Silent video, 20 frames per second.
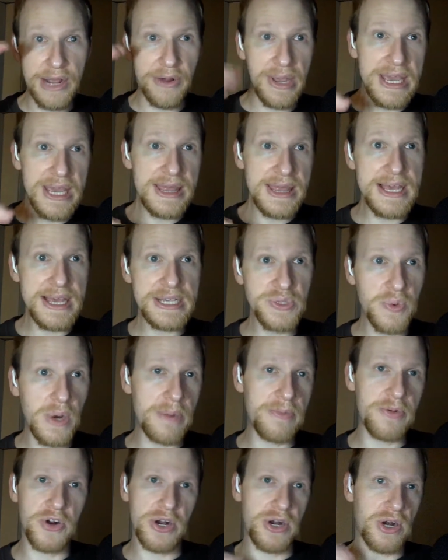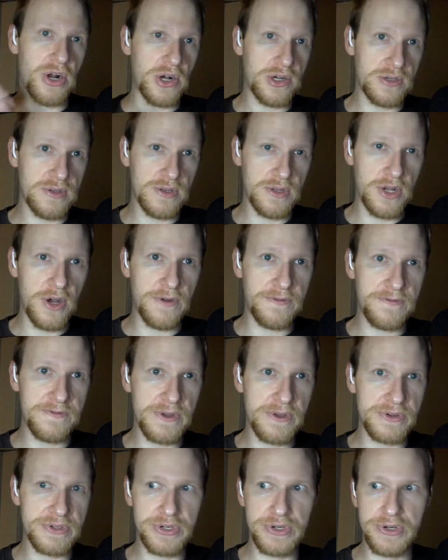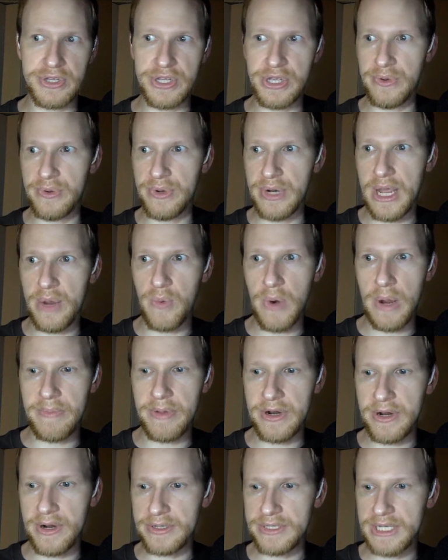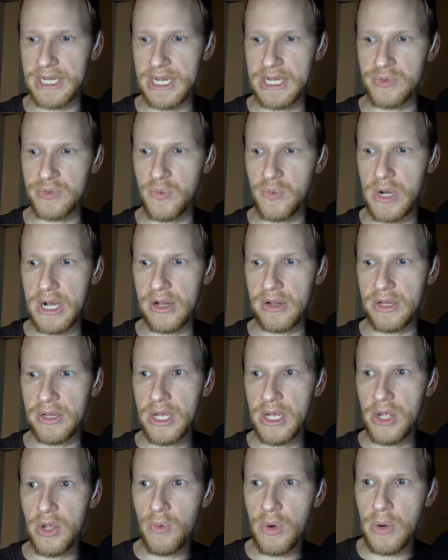Now, in this webinar and all future Q&A webinars as well,